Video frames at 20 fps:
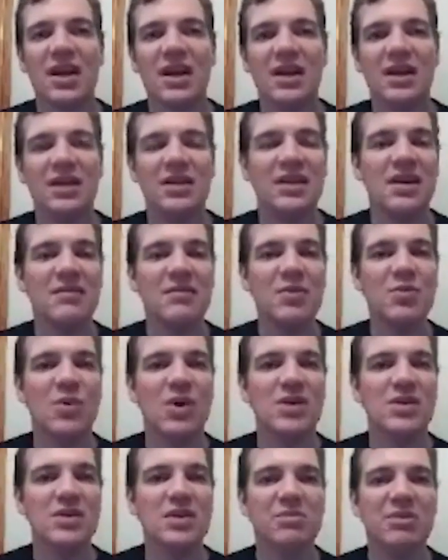It never
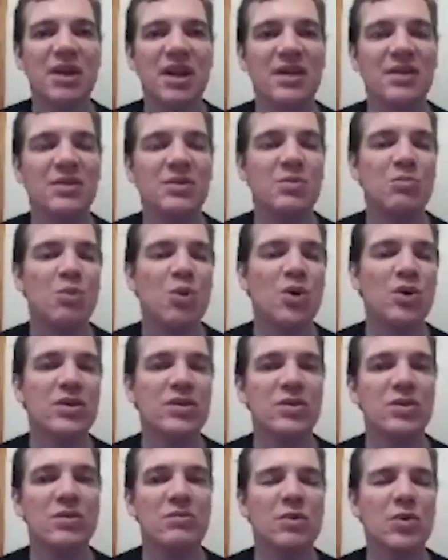wants to pay more
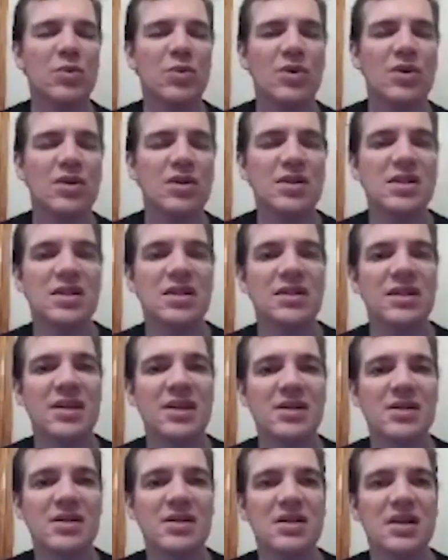node rewards than
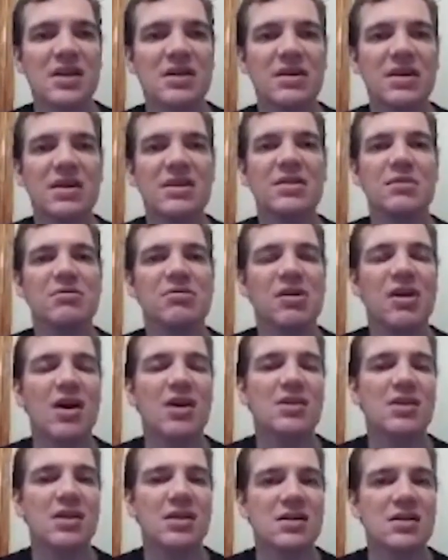necessary to
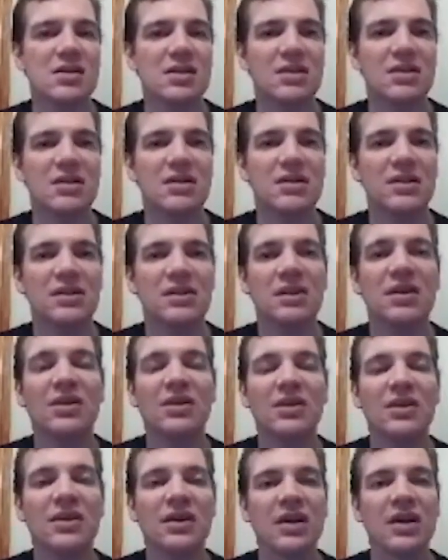process the current
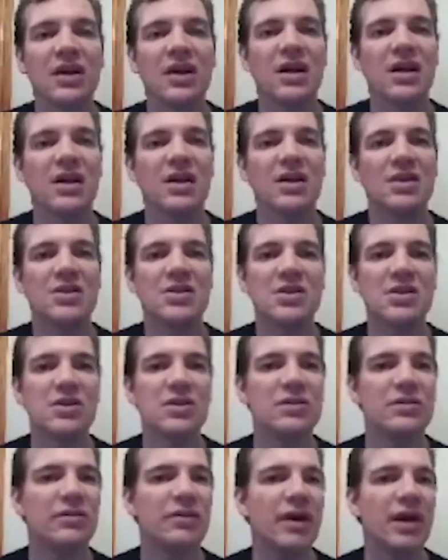load.
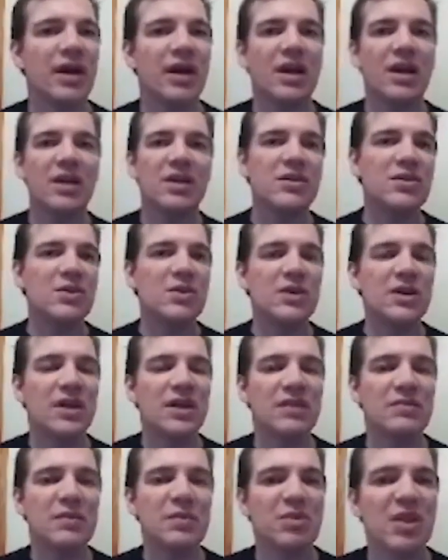So,
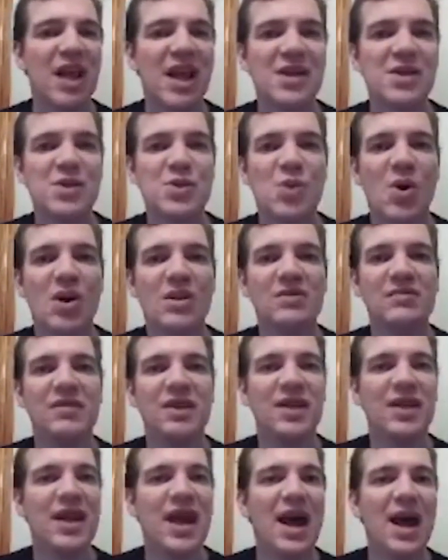if a black swan
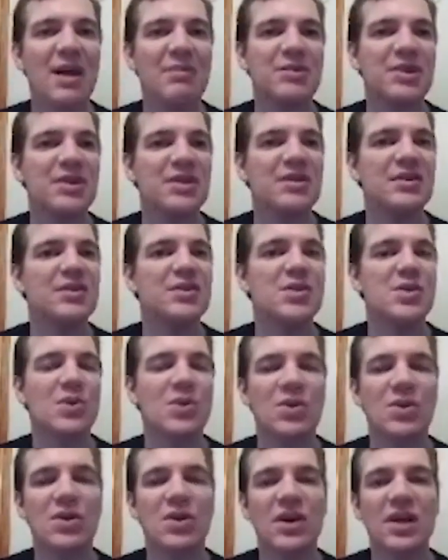event happens
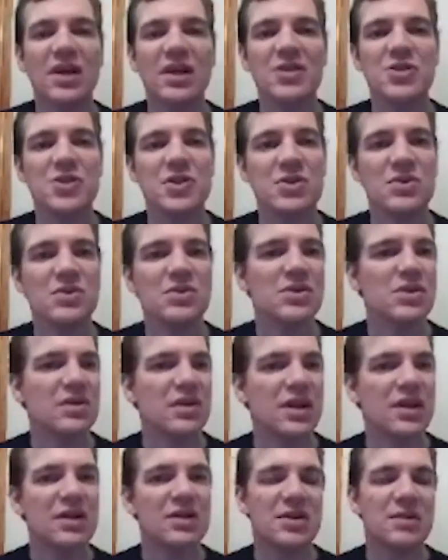or issues
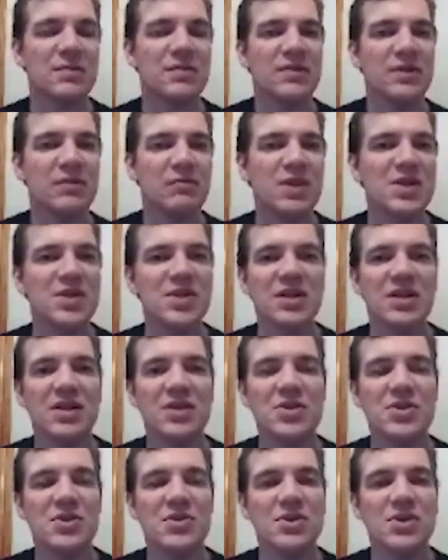like some of the recent
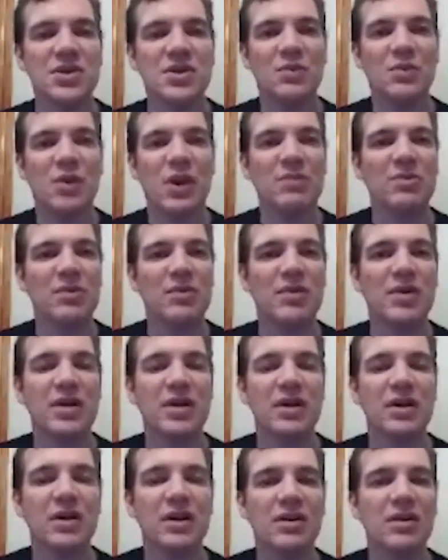issues in Web3
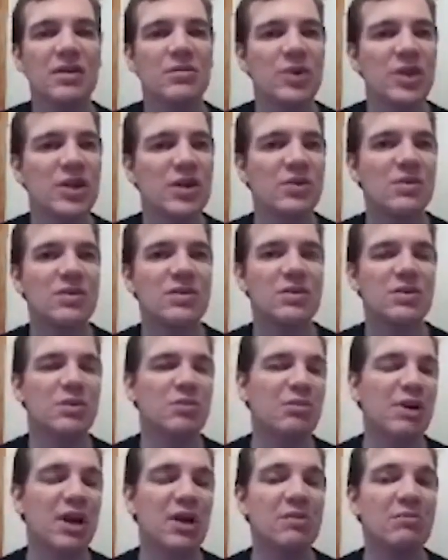occur and we go into a
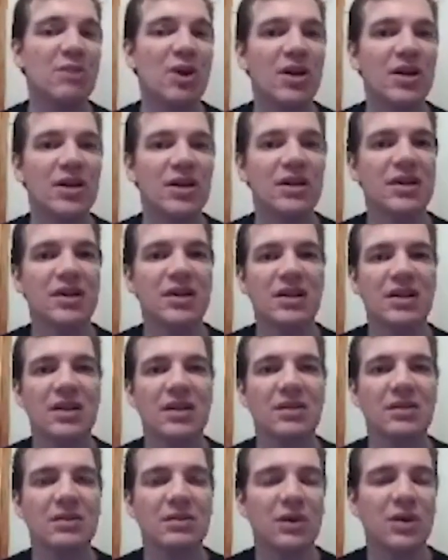bear market
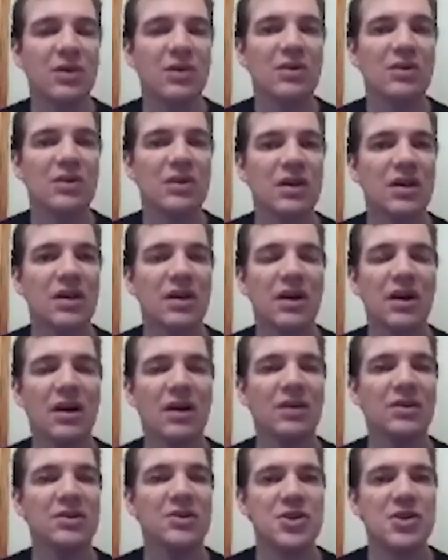and load
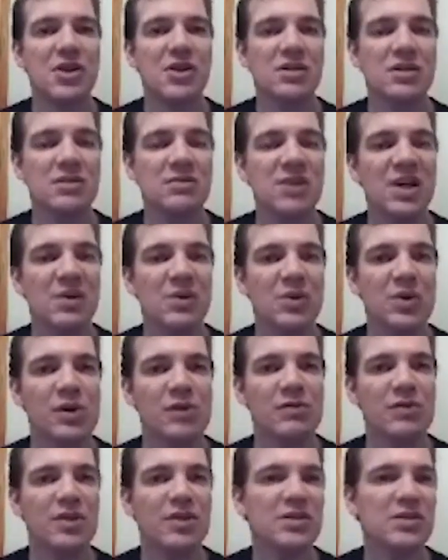on the Shardeum network
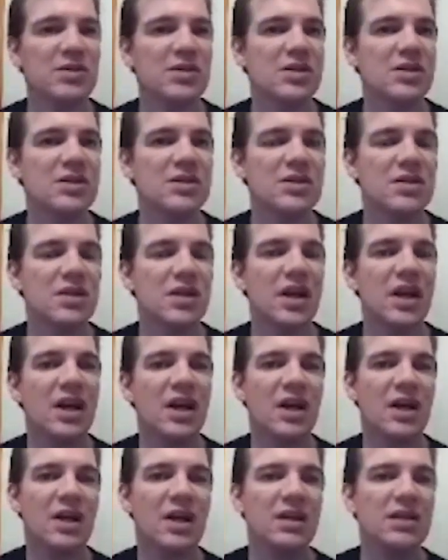reduces,
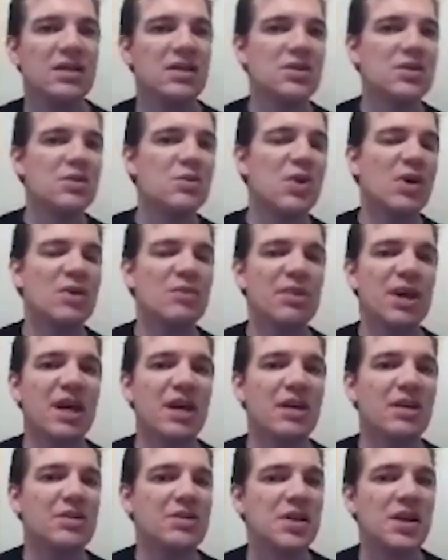it doesn't want to
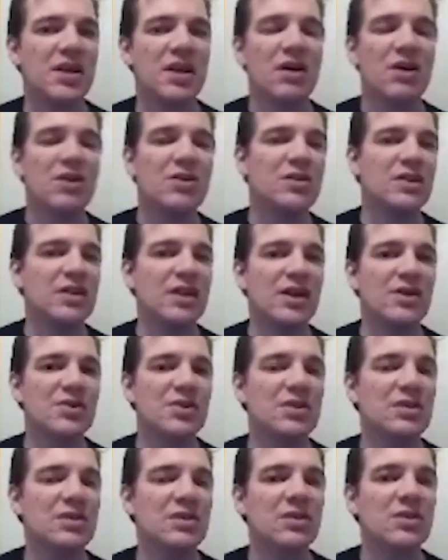pay, say,
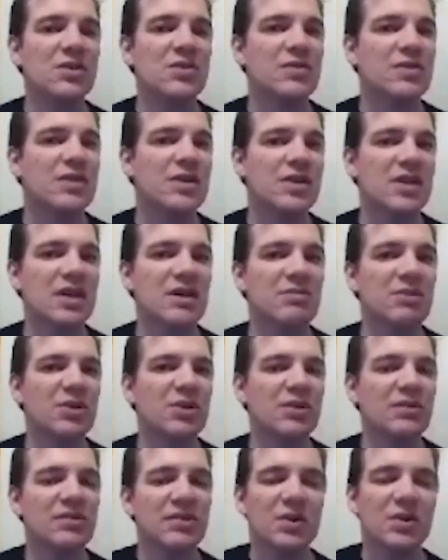100,000 nodes, for
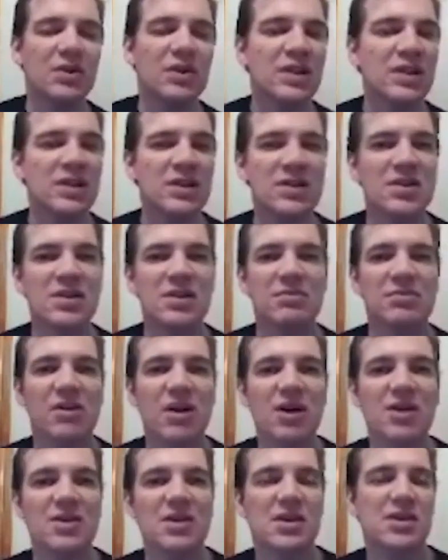example, if it only needs to
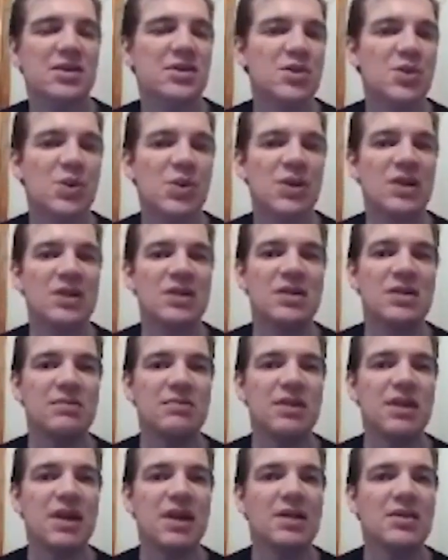process 20
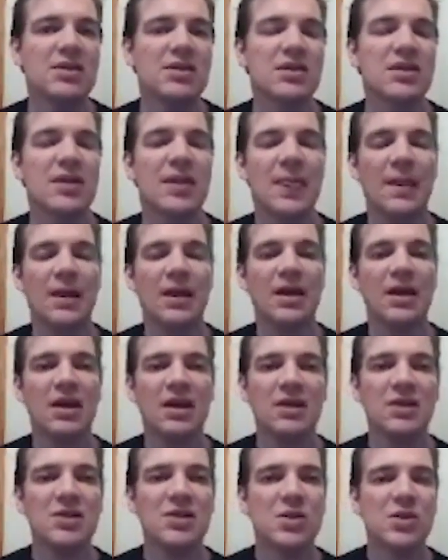TPS.
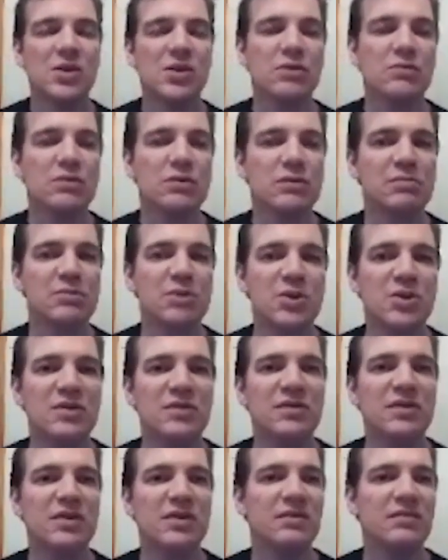And so it'll
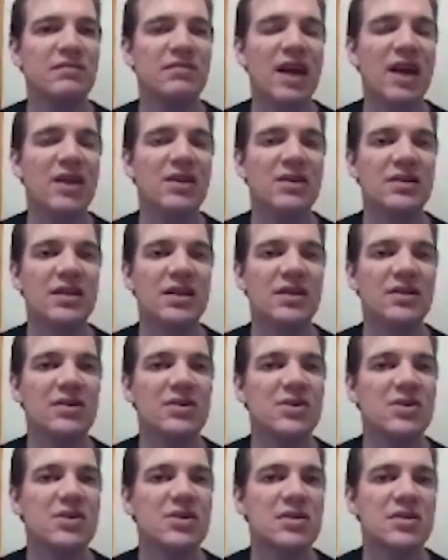remove
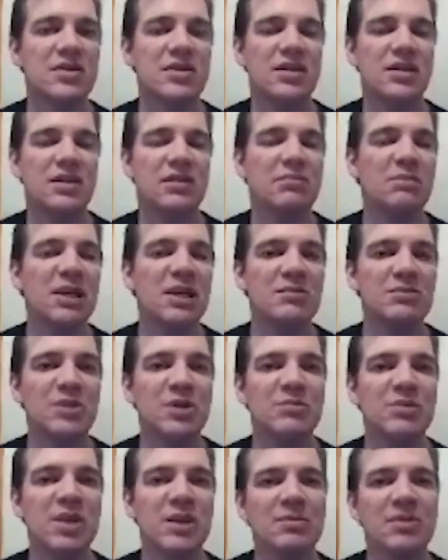validators to the
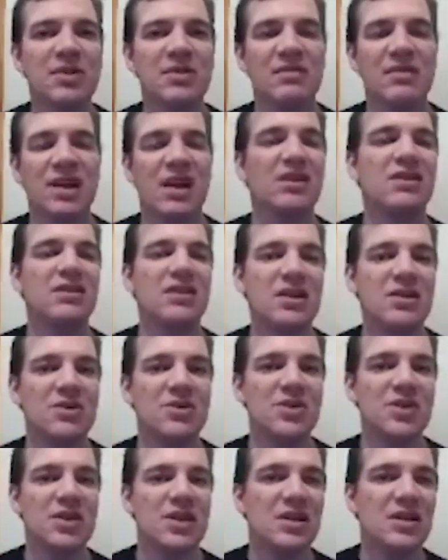minimum number of
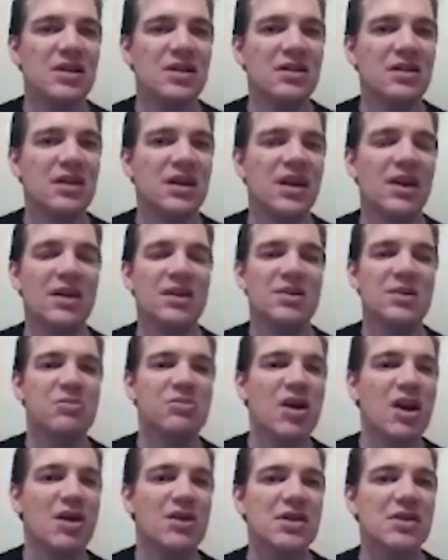validators needed to
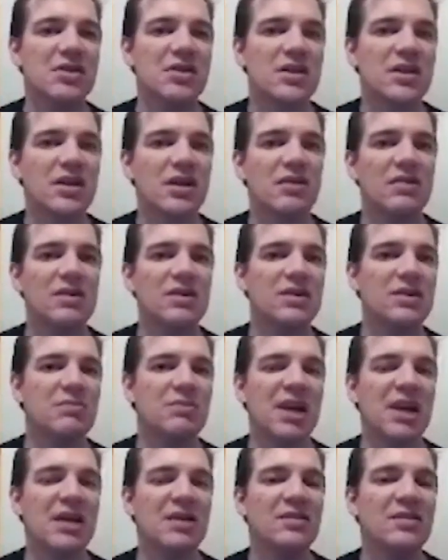process the current
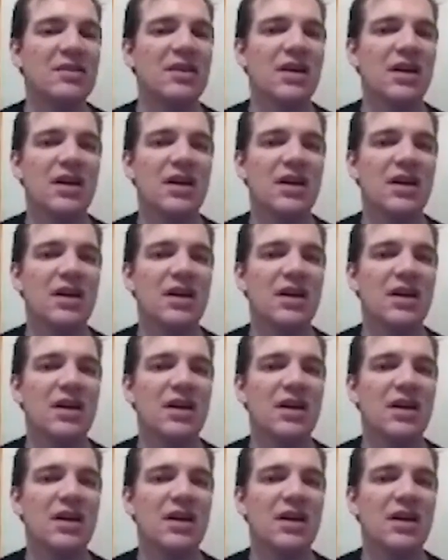demand.